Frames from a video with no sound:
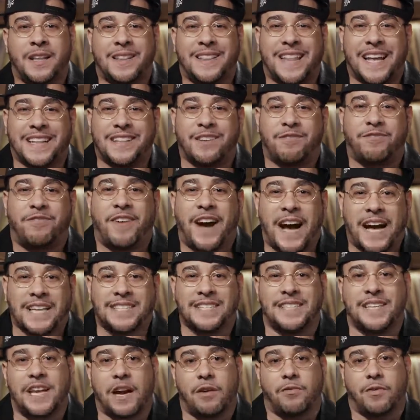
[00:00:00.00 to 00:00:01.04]
that defines
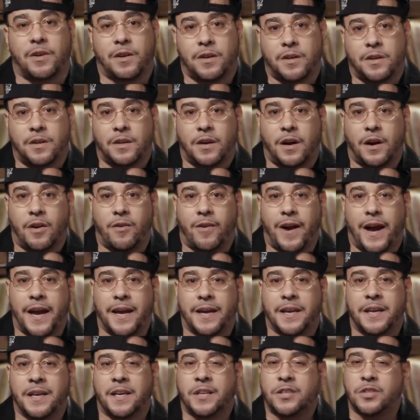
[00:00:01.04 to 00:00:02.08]
an era, all right?